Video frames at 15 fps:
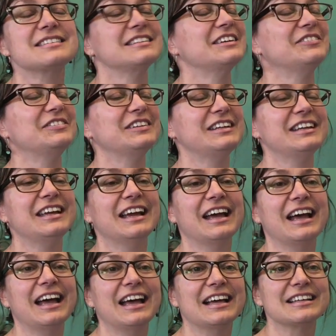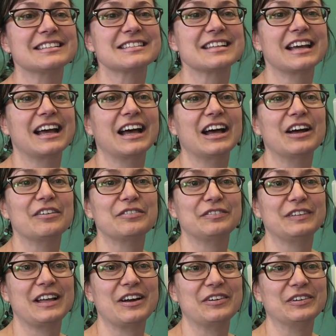lovely as a
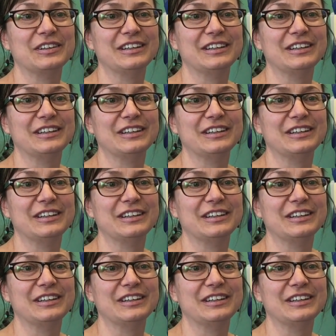flower.